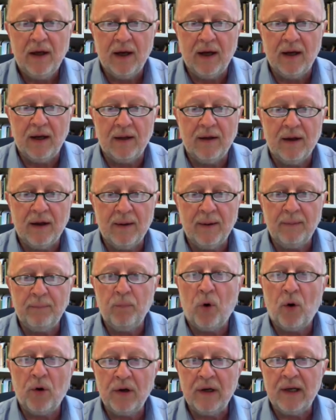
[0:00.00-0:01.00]
a
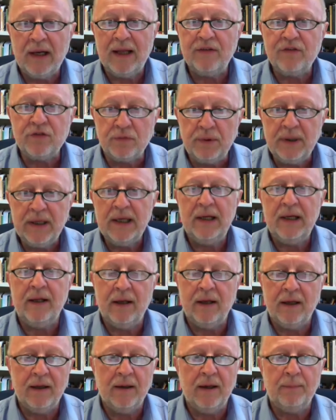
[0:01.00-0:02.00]
more or less
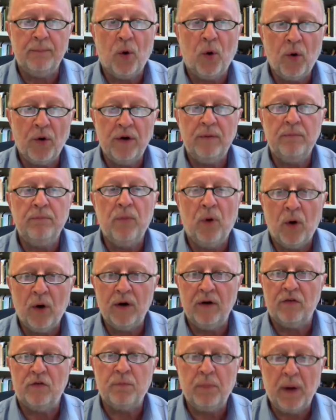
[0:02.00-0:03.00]
really more and
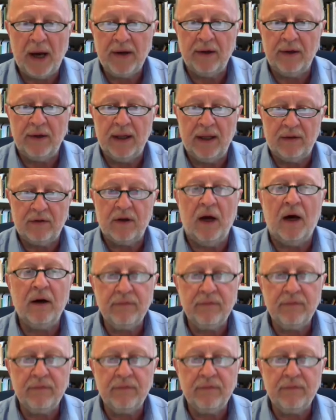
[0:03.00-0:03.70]
more a spider net